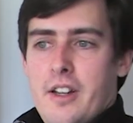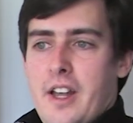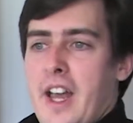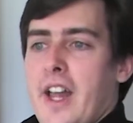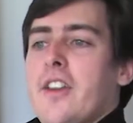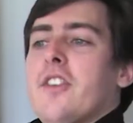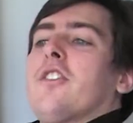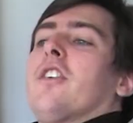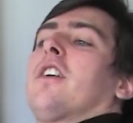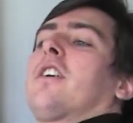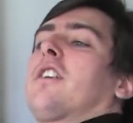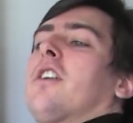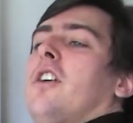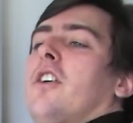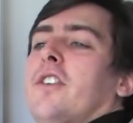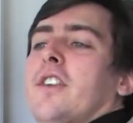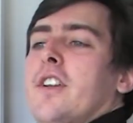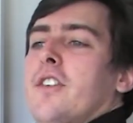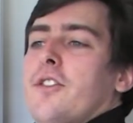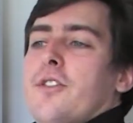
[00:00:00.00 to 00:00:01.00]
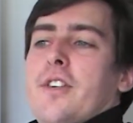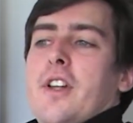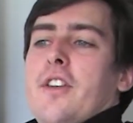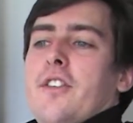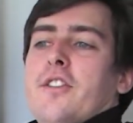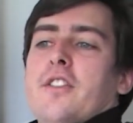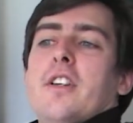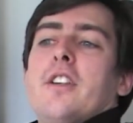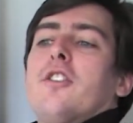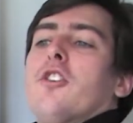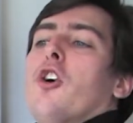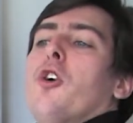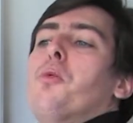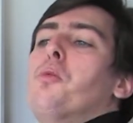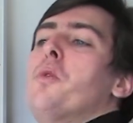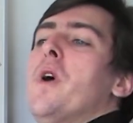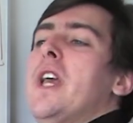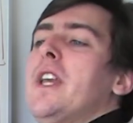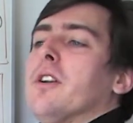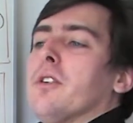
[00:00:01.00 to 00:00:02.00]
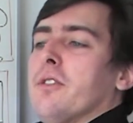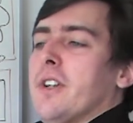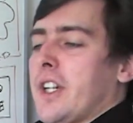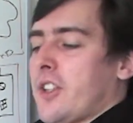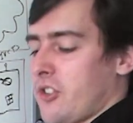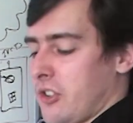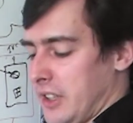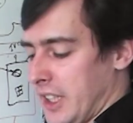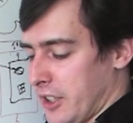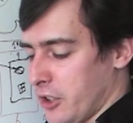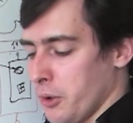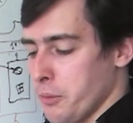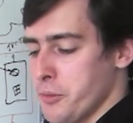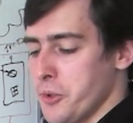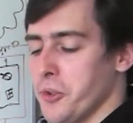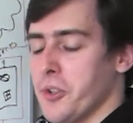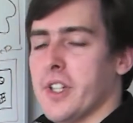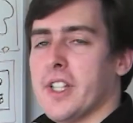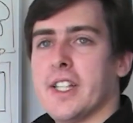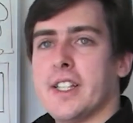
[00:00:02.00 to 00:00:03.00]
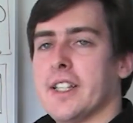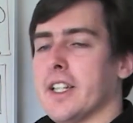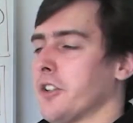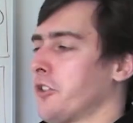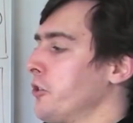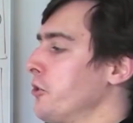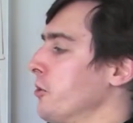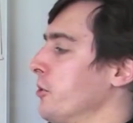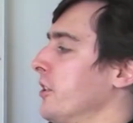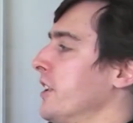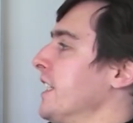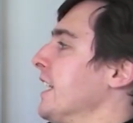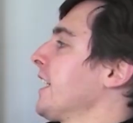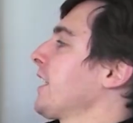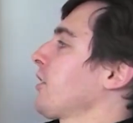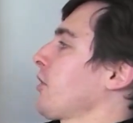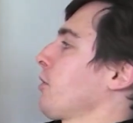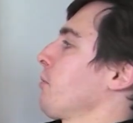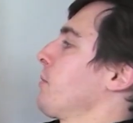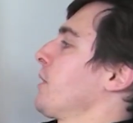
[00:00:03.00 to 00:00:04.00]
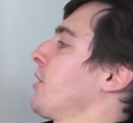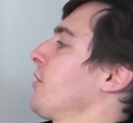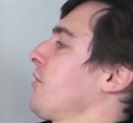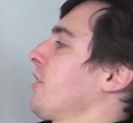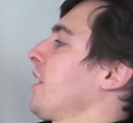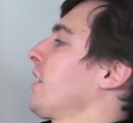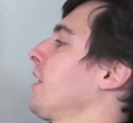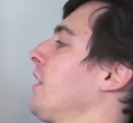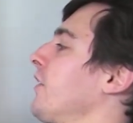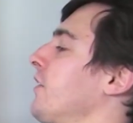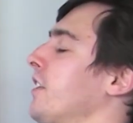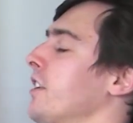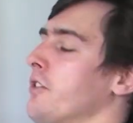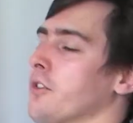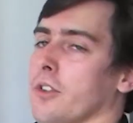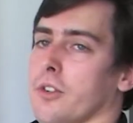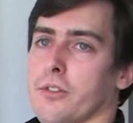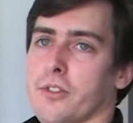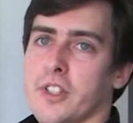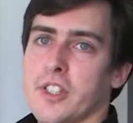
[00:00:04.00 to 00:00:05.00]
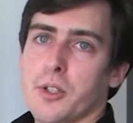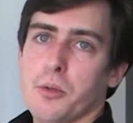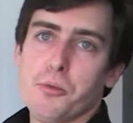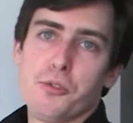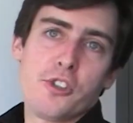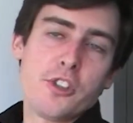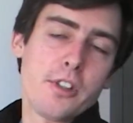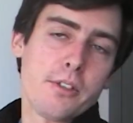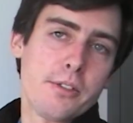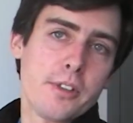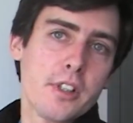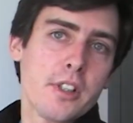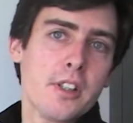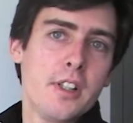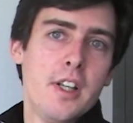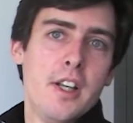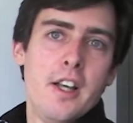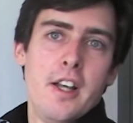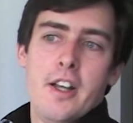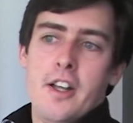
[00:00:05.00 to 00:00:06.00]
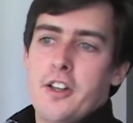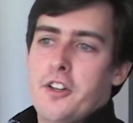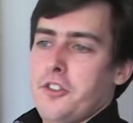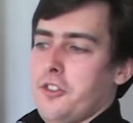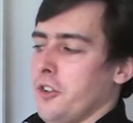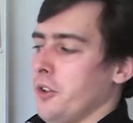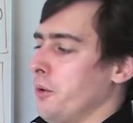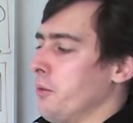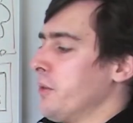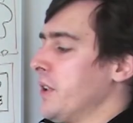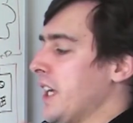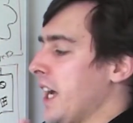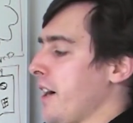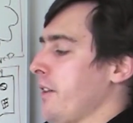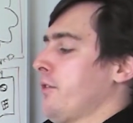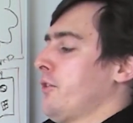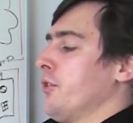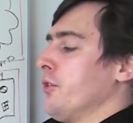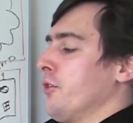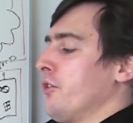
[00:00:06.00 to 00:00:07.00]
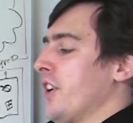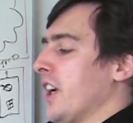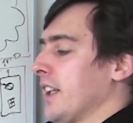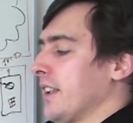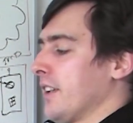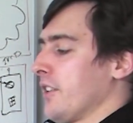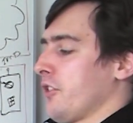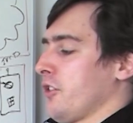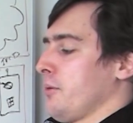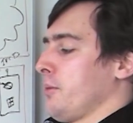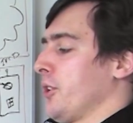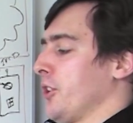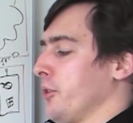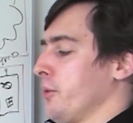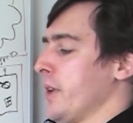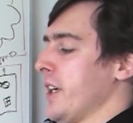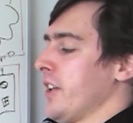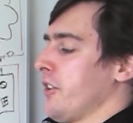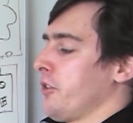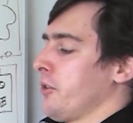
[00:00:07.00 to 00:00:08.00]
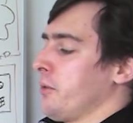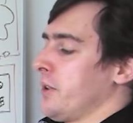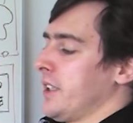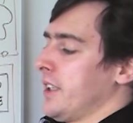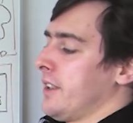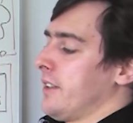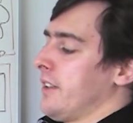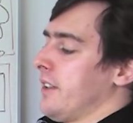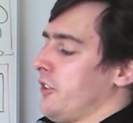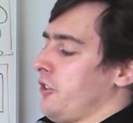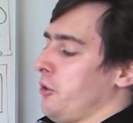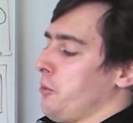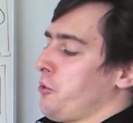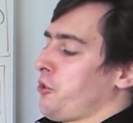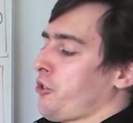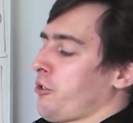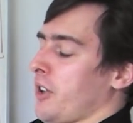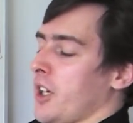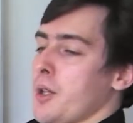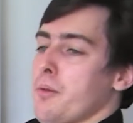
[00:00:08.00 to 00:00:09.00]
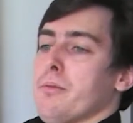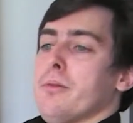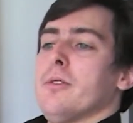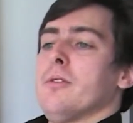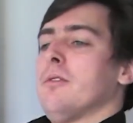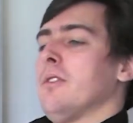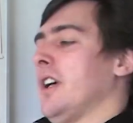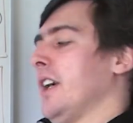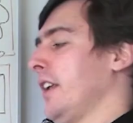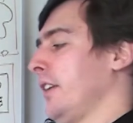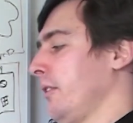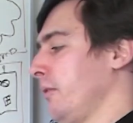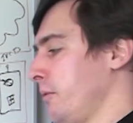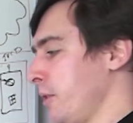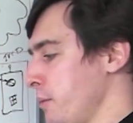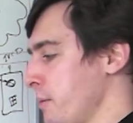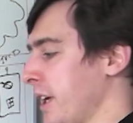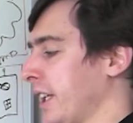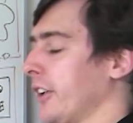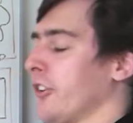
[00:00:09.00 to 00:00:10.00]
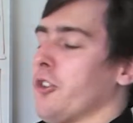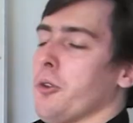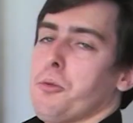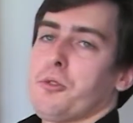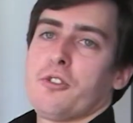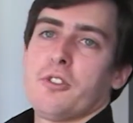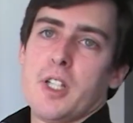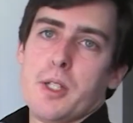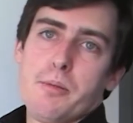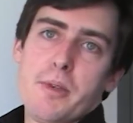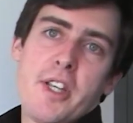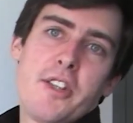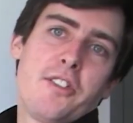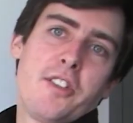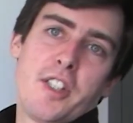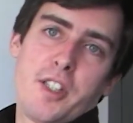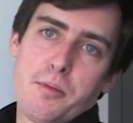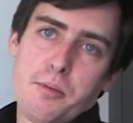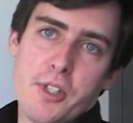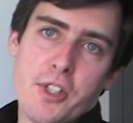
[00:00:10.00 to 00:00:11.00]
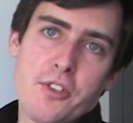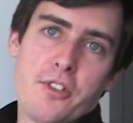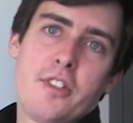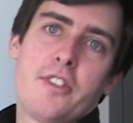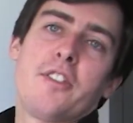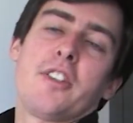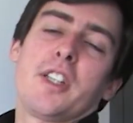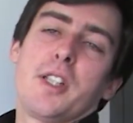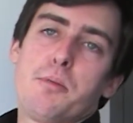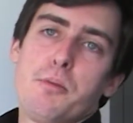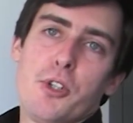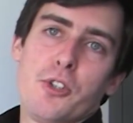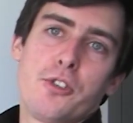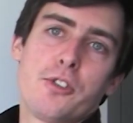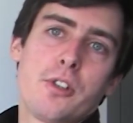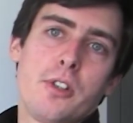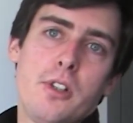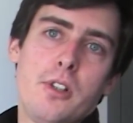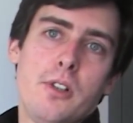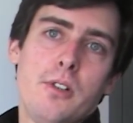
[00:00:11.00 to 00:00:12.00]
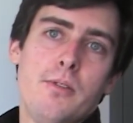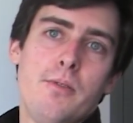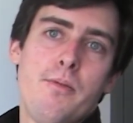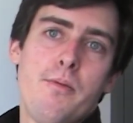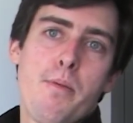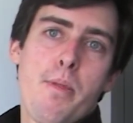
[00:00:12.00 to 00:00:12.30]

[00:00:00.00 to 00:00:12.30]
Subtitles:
Hence, I can't instantiate a way of actually communicating to you the error, because I can't resolve the observer. So we have to fail in some other way. So we need the subscribe, and we make the subscribe async because it's a remote call.